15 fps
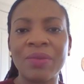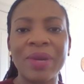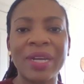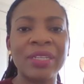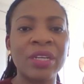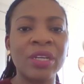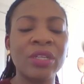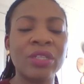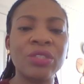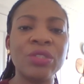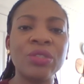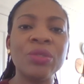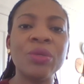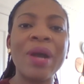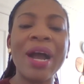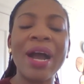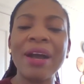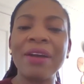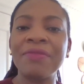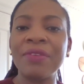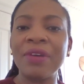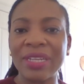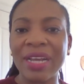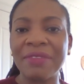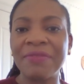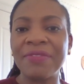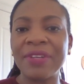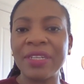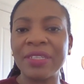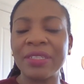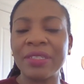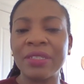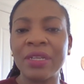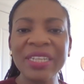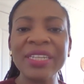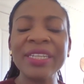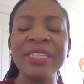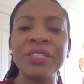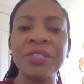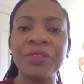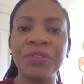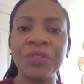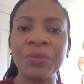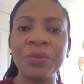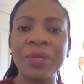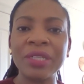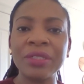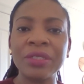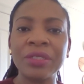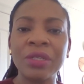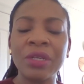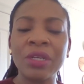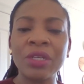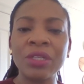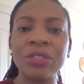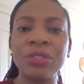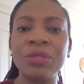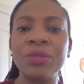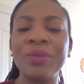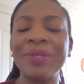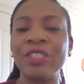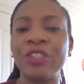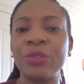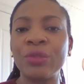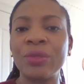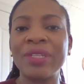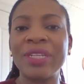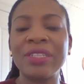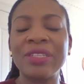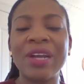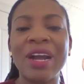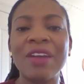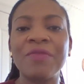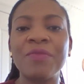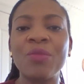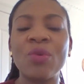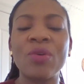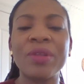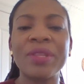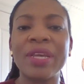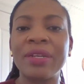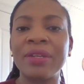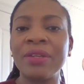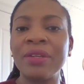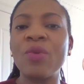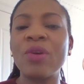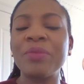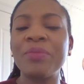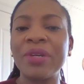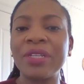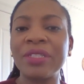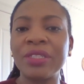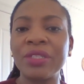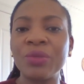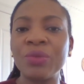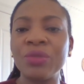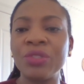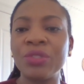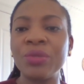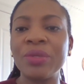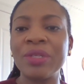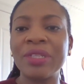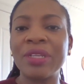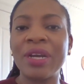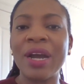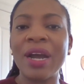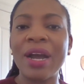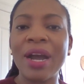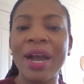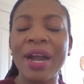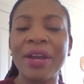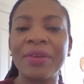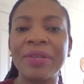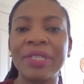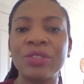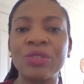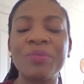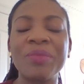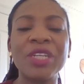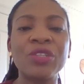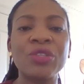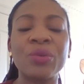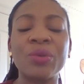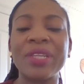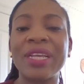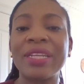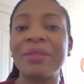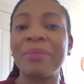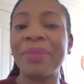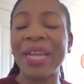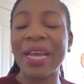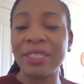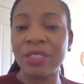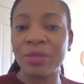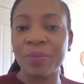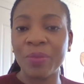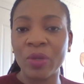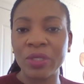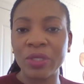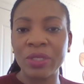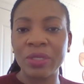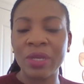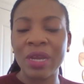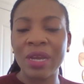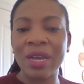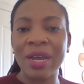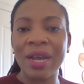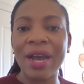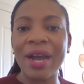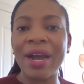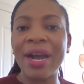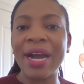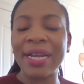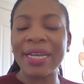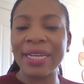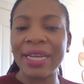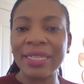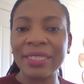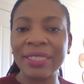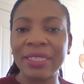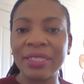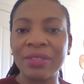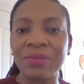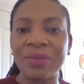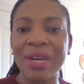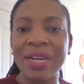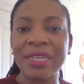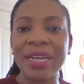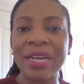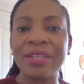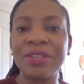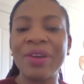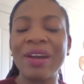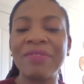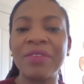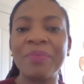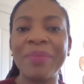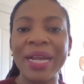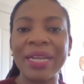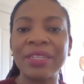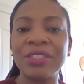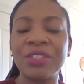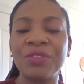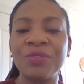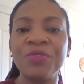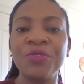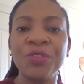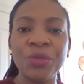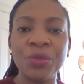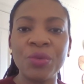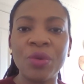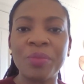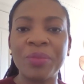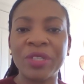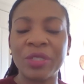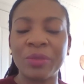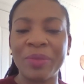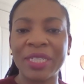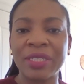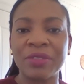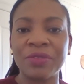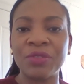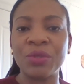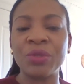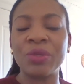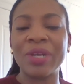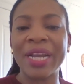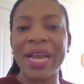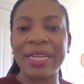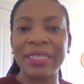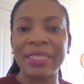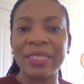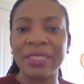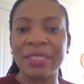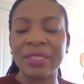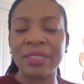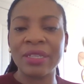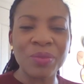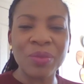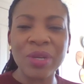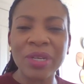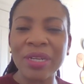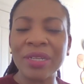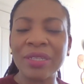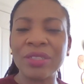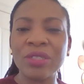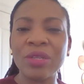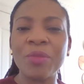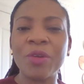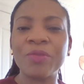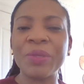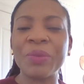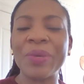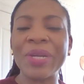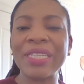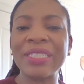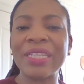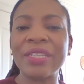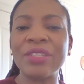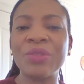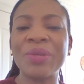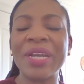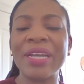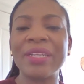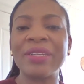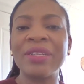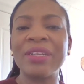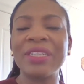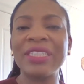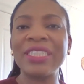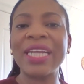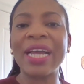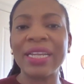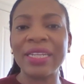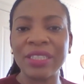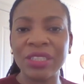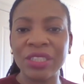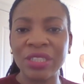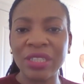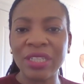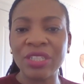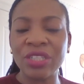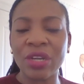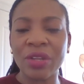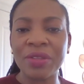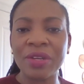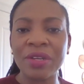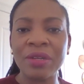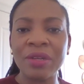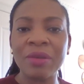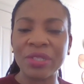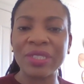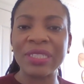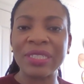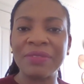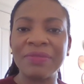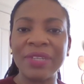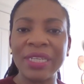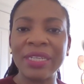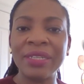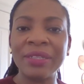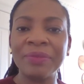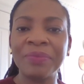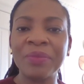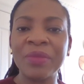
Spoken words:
right? Do you have diverse interviewers? Do you ensure that you have more than one person who's doing the hiring to make sure that the blind spots are highlighted, right? And you have a balanced view or perspective to your candidates. What are some of the ways that you can challenge each other positively